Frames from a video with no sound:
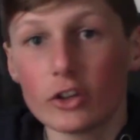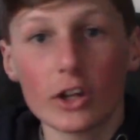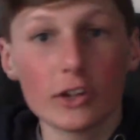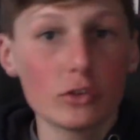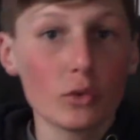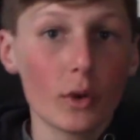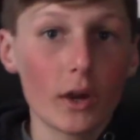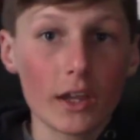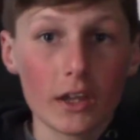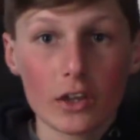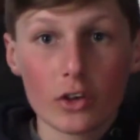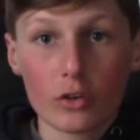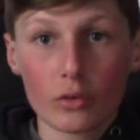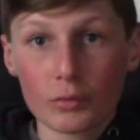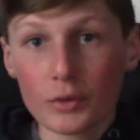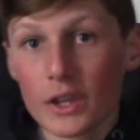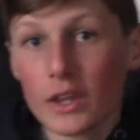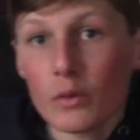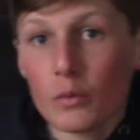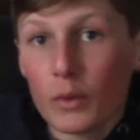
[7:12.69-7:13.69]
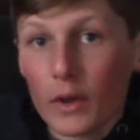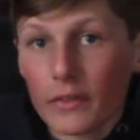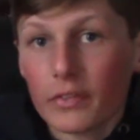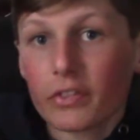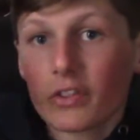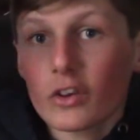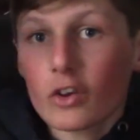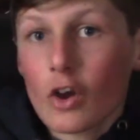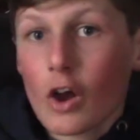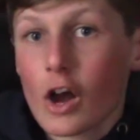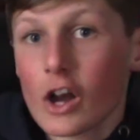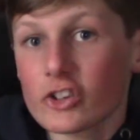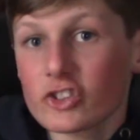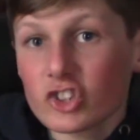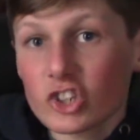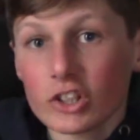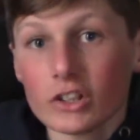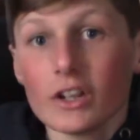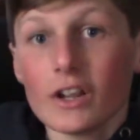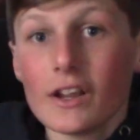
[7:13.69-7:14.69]
Now, do I agree with the
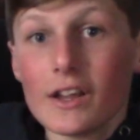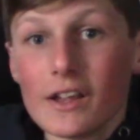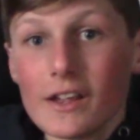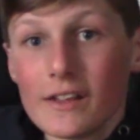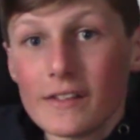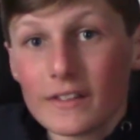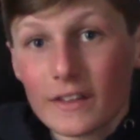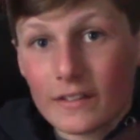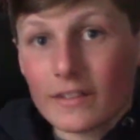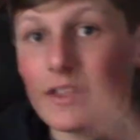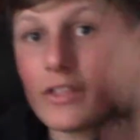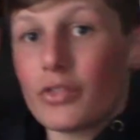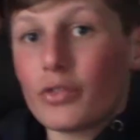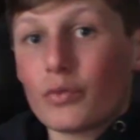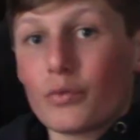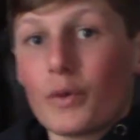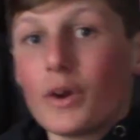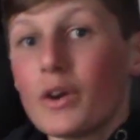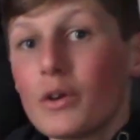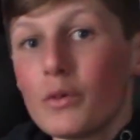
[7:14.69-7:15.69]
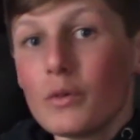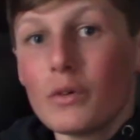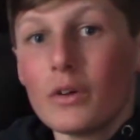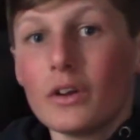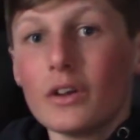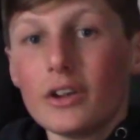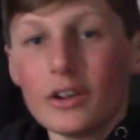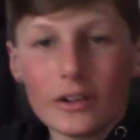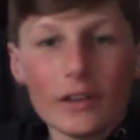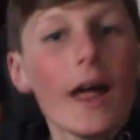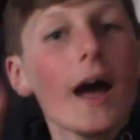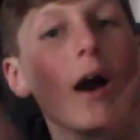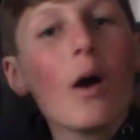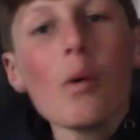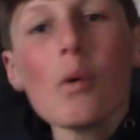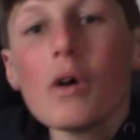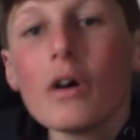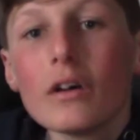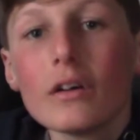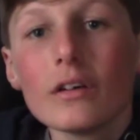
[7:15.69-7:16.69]
caution that they threw?
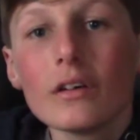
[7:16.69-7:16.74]
No.